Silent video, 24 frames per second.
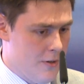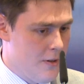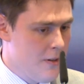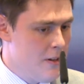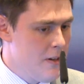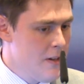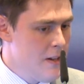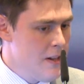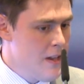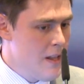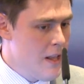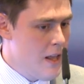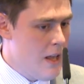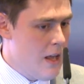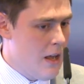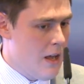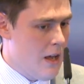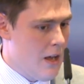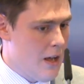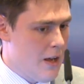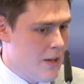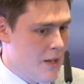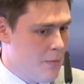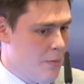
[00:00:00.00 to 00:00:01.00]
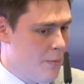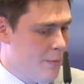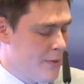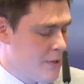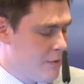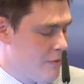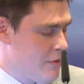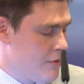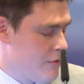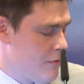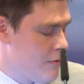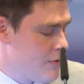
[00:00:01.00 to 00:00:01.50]
How do we know that we
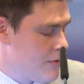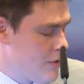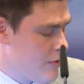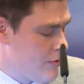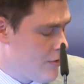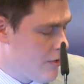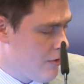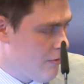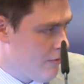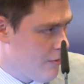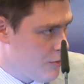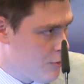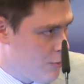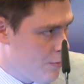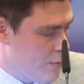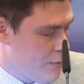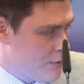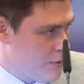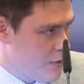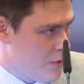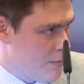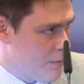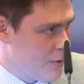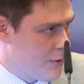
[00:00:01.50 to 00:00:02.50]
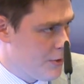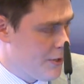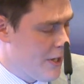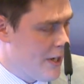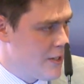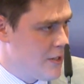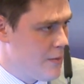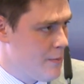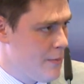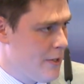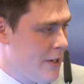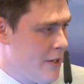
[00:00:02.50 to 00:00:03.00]
have
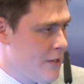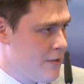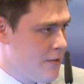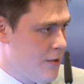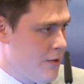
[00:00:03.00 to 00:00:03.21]
progressed?